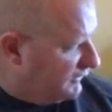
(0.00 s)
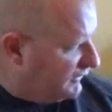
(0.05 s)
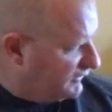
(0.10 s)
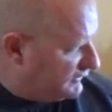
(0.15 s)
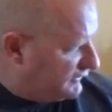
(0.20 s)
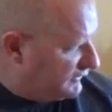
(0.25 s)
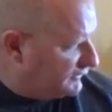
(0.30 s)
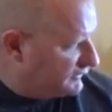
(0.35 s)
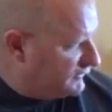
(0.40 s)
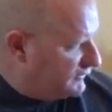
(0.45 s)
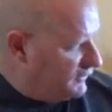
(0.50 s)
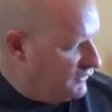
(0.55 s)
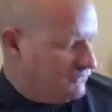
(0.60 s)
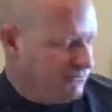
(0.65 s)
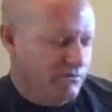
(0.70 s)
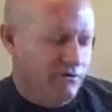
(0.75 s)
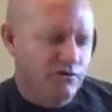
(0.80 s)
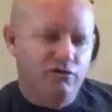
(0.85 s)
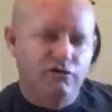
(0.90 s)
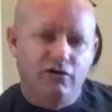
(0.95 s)
which is
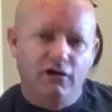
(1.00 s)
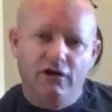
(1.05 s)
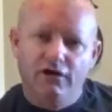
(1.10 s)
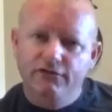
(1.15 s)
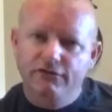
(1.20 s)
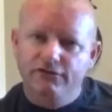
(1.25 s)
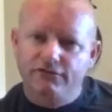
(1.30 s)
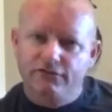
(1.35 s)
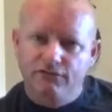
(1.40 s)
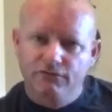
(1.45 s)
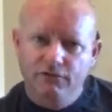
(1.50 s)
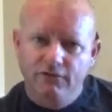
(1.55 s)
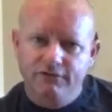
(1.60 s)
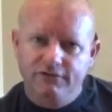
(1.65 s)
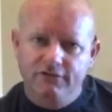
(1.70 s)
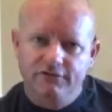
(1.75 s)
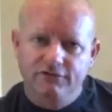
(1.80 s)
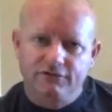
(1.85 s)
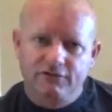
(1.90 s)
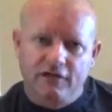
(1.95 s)
real close to what
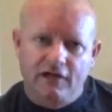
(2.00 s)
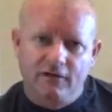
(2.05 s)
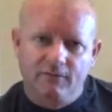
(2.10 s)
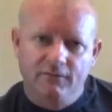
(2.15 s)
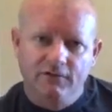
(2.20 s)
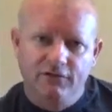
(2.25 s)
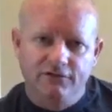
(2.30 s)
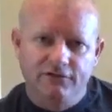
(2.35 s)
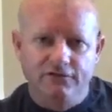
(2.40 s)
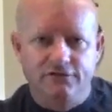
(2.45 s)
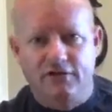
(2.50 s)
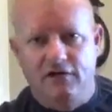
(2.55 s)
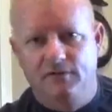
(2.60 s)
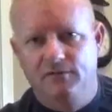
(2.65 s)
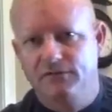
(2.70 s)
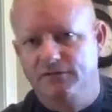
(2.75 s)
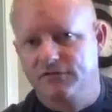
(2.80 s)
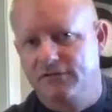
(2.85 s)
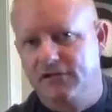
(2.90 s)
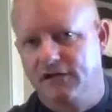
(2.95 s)
this camera is. This
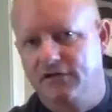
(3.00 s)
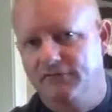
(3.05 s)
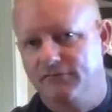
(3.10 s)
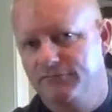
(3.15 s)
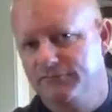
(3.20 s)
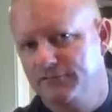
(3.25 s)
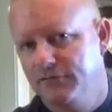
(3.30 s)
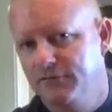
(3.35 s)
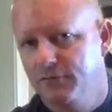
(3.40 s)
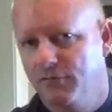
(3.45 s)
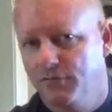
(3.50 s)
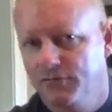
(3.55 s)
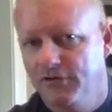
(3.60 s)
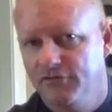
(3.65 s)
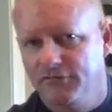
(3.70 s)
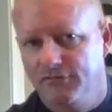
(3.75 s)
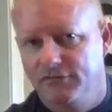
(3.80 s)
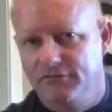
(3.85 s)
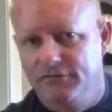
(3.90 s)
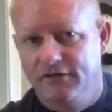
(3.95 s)
camera's got a few more
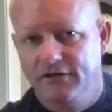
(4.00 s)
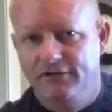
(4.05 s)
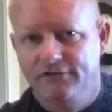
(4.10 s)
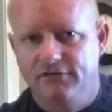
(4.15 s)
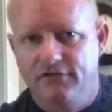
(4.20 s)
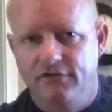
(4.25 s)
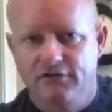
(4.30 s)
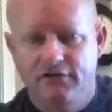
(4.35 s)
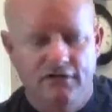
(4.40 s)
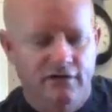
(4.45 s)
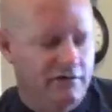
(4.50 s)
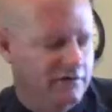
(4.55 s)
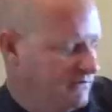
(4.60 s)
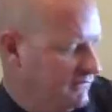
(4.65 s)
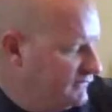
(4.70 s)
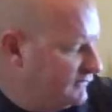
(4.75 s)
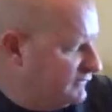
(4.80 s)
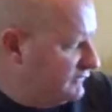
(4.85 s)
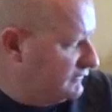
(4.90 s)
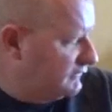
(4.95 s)
different things that it
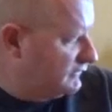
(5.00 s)
does and